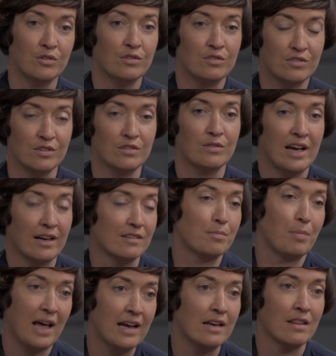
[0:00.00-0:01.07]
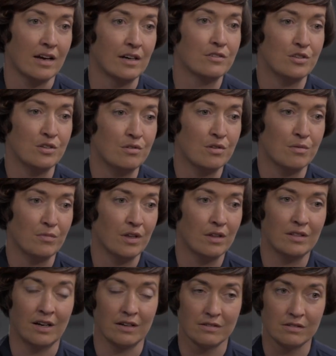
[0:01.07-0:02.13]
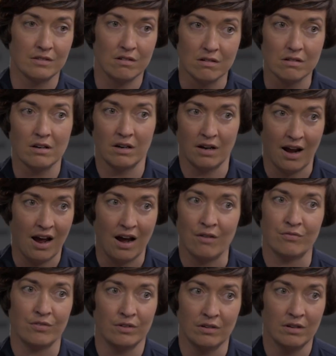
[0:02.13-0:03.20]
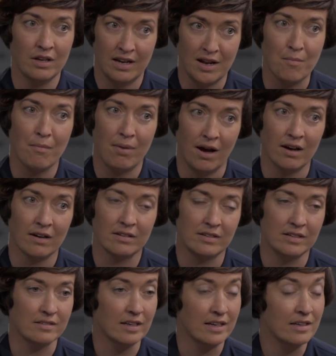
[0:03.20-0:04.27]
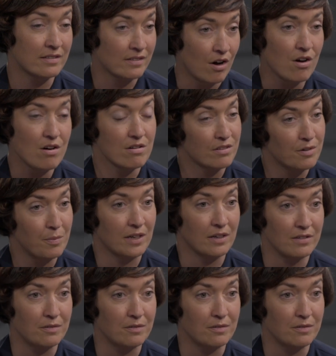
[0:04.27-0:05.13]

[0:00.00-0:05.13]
To explain that to them, that that's not going to have an impact is hard, because